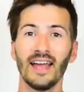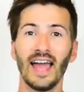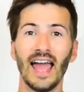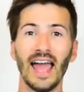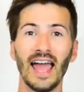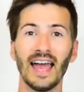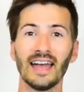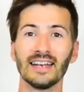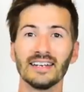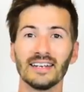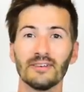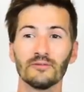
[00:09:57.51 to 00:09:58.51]

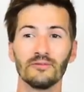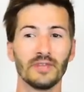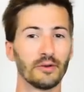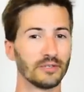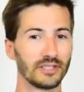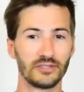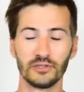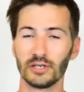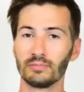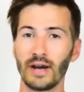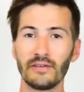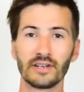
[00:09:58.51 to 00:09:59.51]
and they were just doing
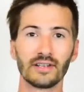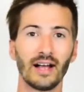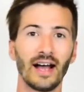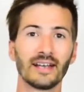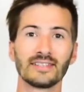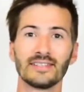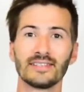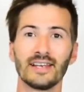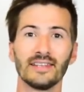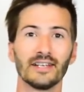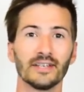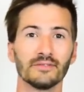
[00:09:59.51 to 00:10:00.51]
a private class. He
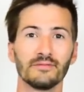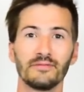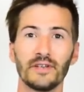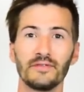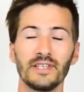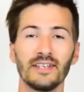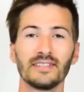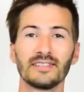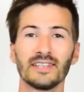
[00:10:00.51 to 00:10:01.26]
said they're 15 and